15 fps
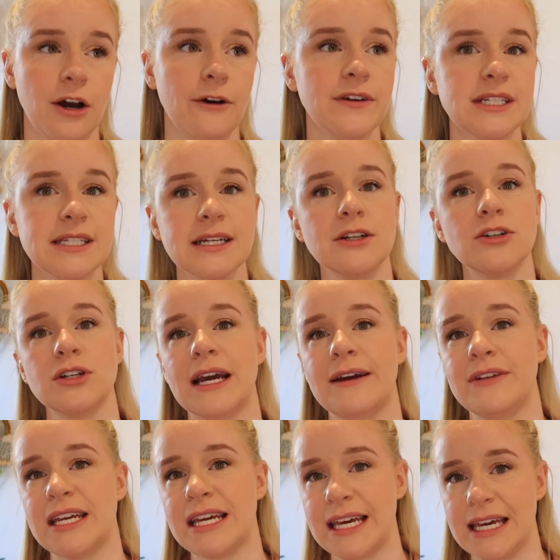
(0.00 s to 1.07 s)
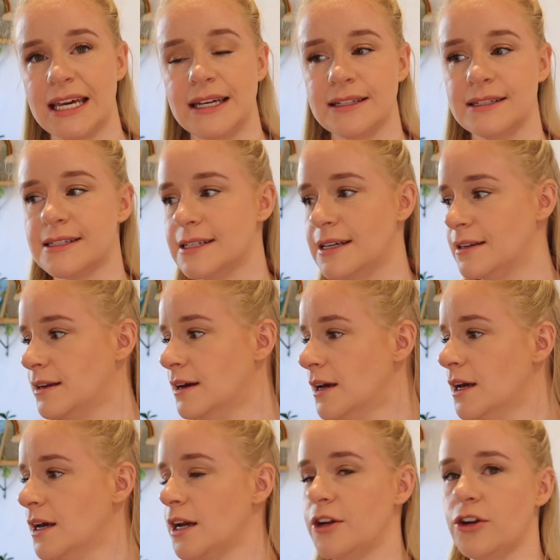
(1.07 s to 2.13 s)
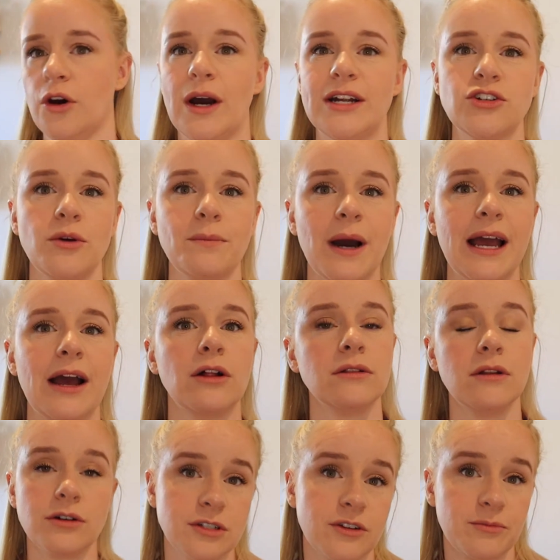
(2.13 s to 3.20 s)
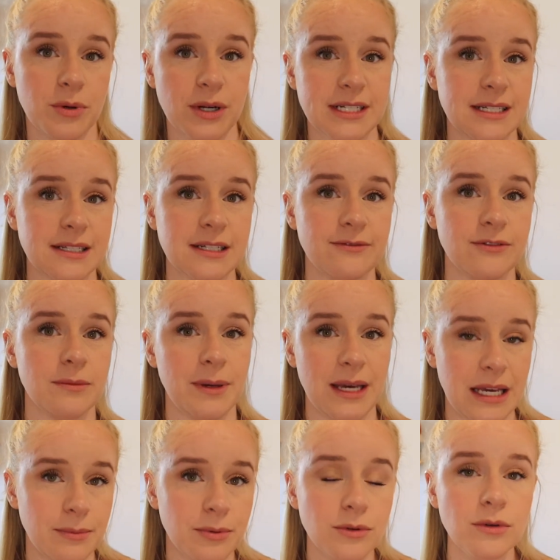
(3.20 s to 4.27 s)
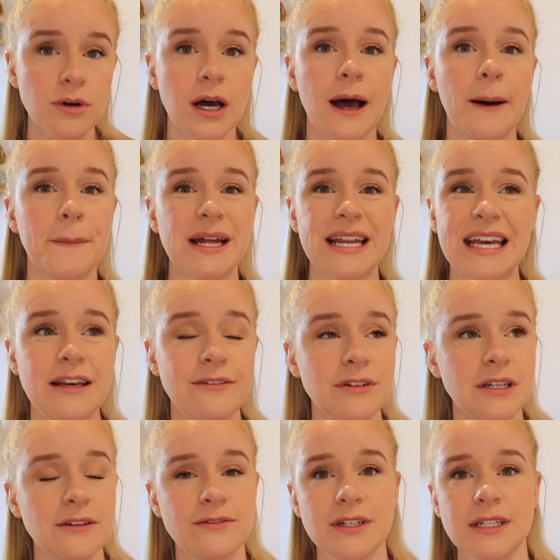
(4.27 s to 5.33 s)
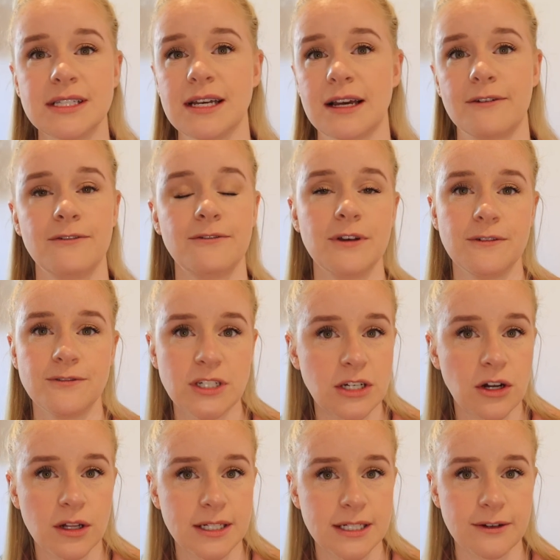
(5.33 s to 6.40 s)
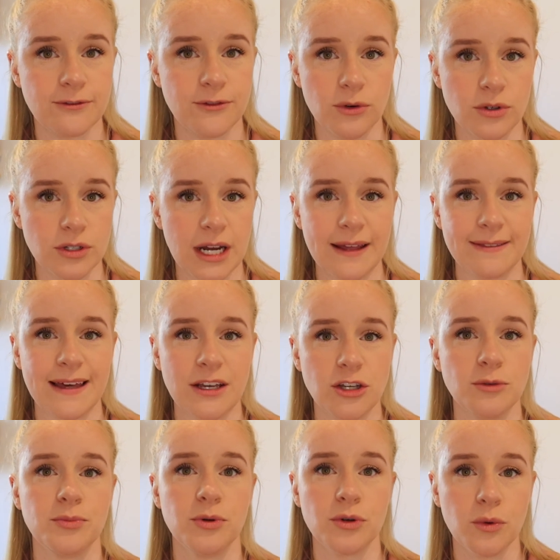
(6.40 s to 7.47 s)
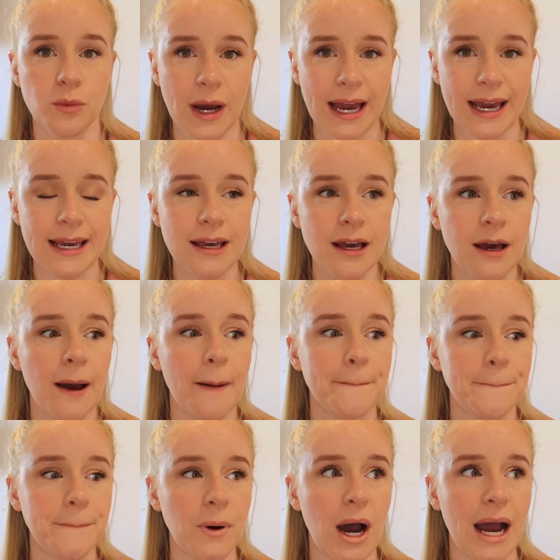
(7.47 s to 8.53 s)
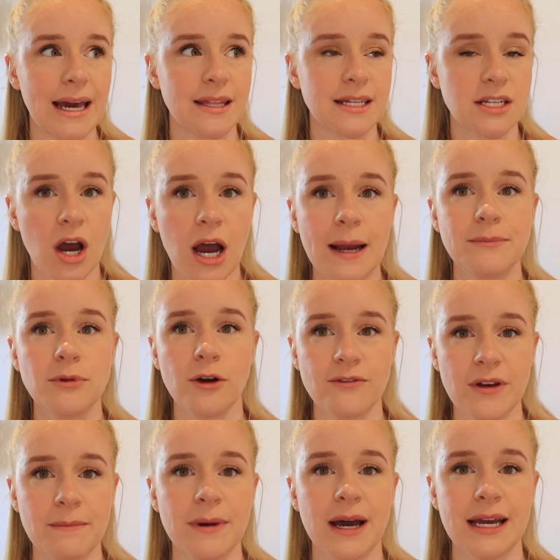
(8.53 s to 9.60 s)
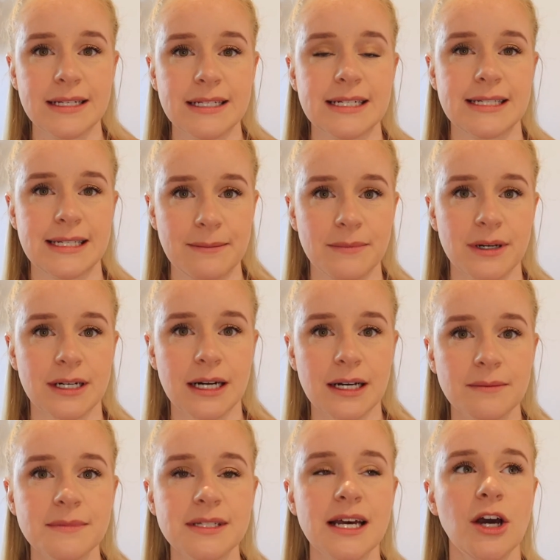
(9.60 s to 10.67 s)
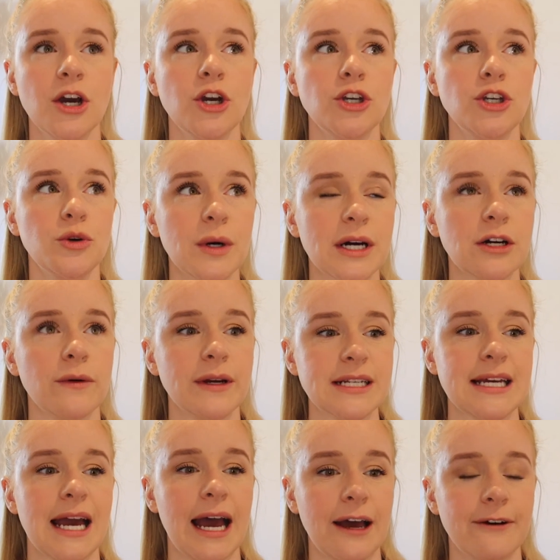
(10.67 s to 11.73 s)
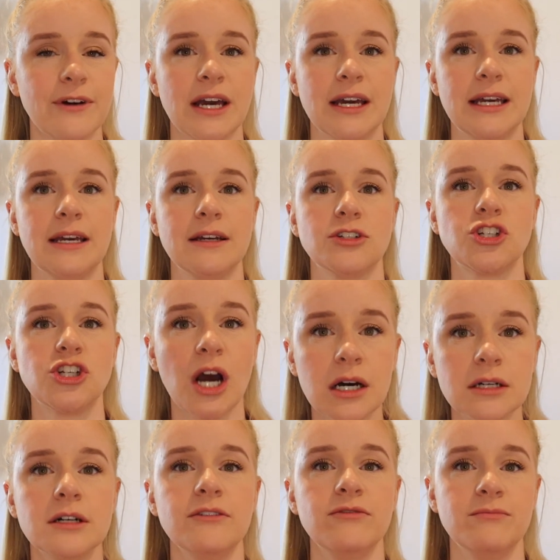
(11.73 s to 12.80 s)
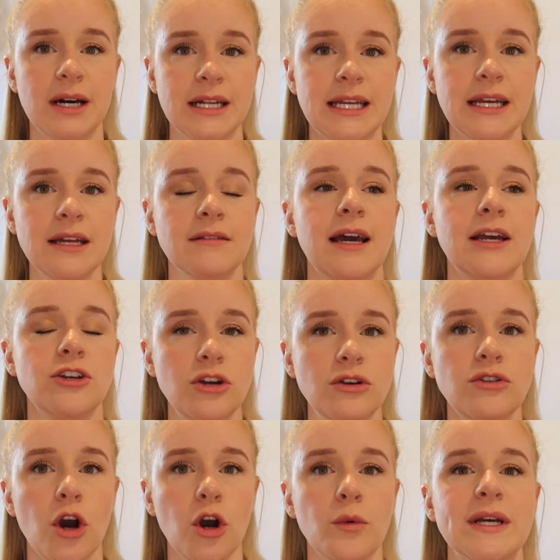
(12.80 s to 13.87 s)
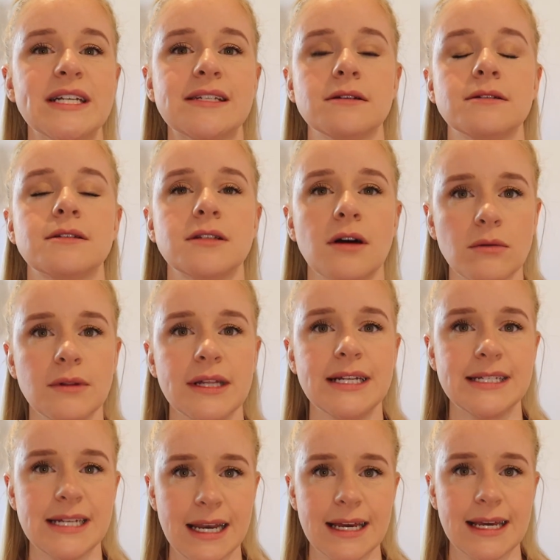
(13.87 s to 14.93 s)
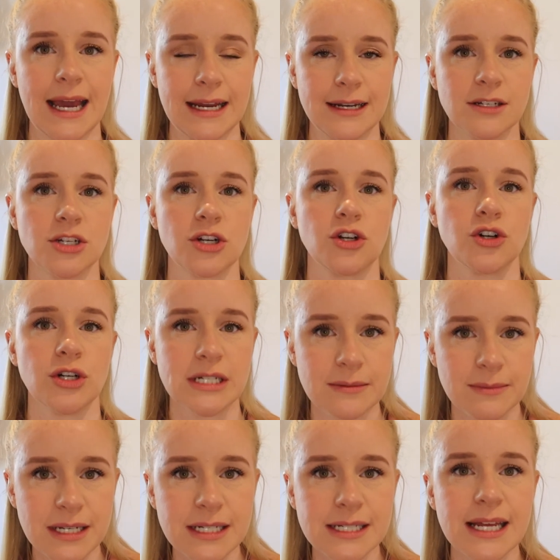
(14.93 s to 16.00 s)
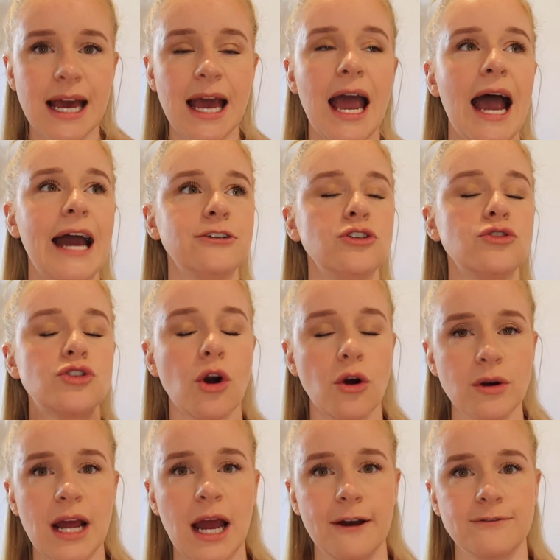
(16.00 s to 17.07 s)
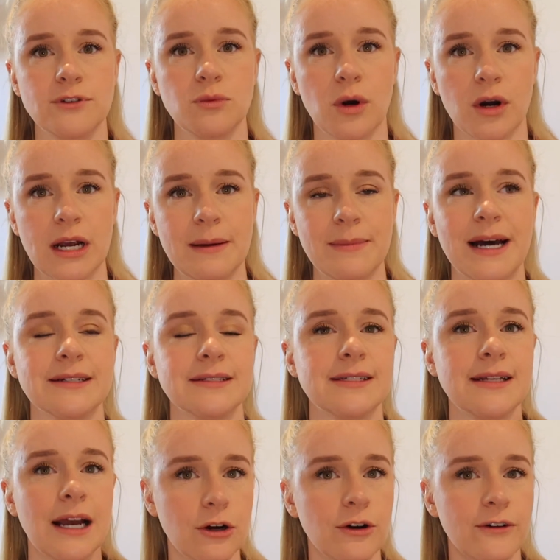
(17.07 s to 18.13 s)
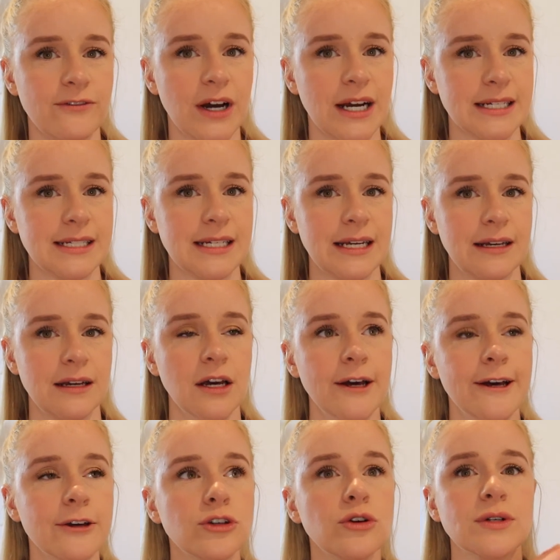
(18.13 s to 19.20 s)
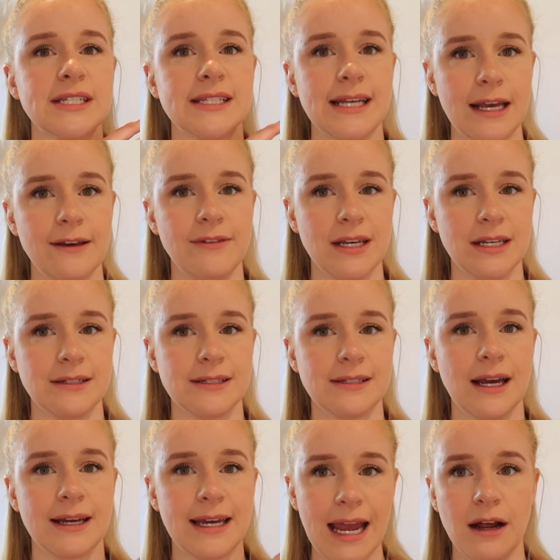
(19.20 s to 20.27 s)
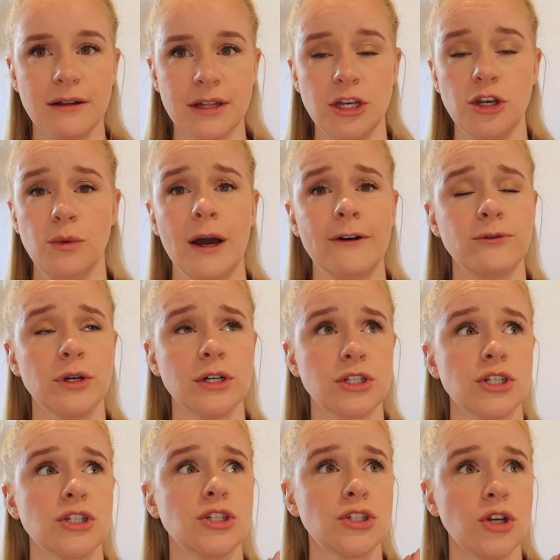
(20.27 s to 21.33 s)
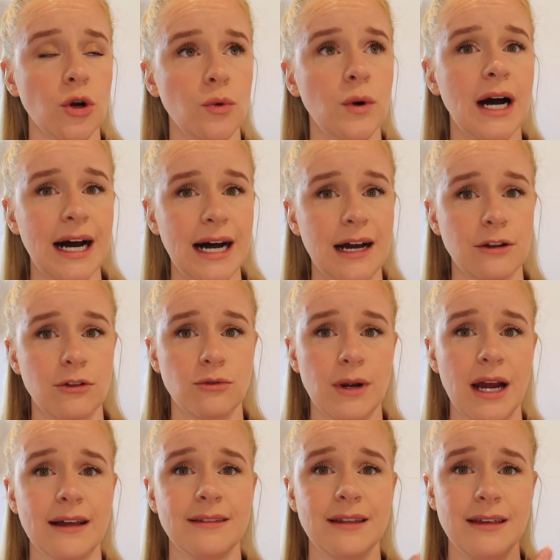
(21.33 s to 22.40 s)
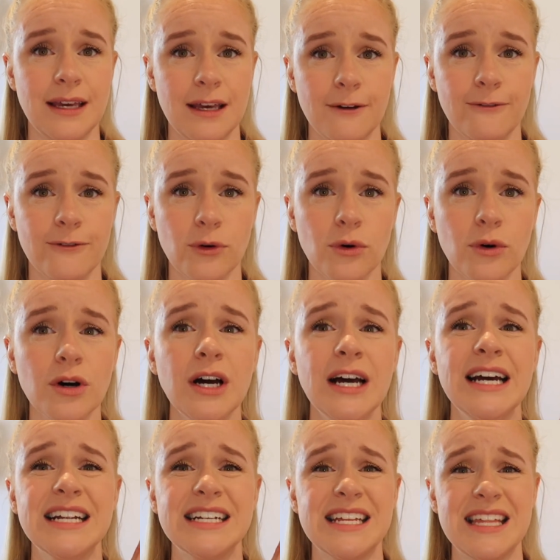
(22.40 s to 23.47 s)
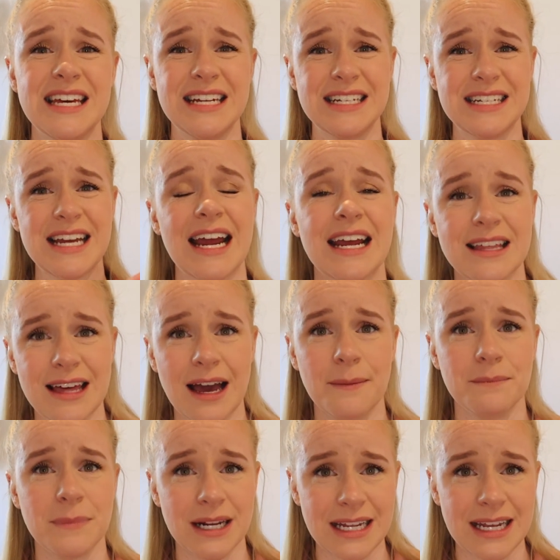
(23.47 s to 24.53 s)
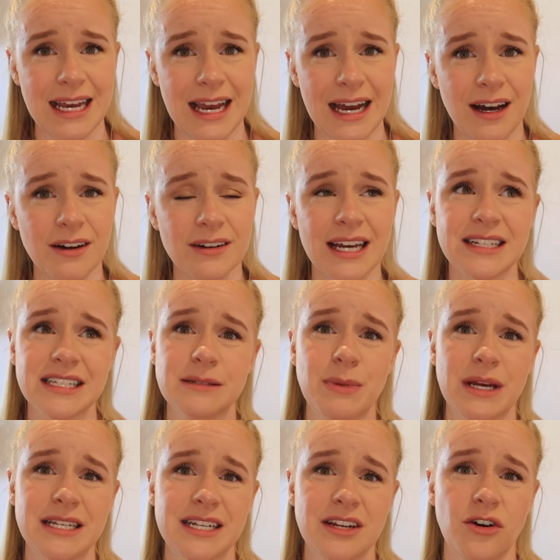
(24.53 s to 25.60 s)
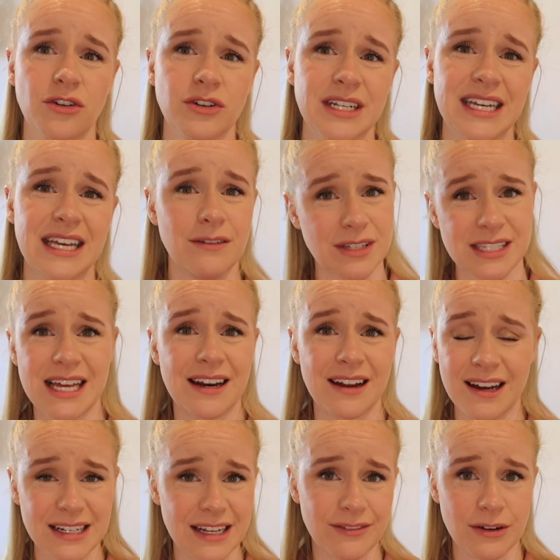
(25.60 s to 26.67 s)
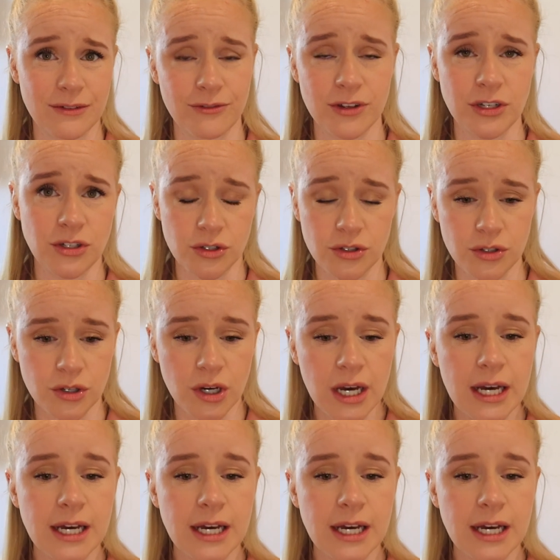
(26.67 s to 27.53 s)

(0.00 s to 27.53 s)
Obviously I don't have any kids, and you know, I don't buy a lot of presents for people, but even if it's like $50 a fortnight that you put away, by the time November and December comes, you are going to have a chunk of money that you know is solely dedicated to Christmas, and you don't have to worry about sacrificing your savings account that you have worked so hard throughout the year for, to then take that money out and spend it on gifts that aren't even for you.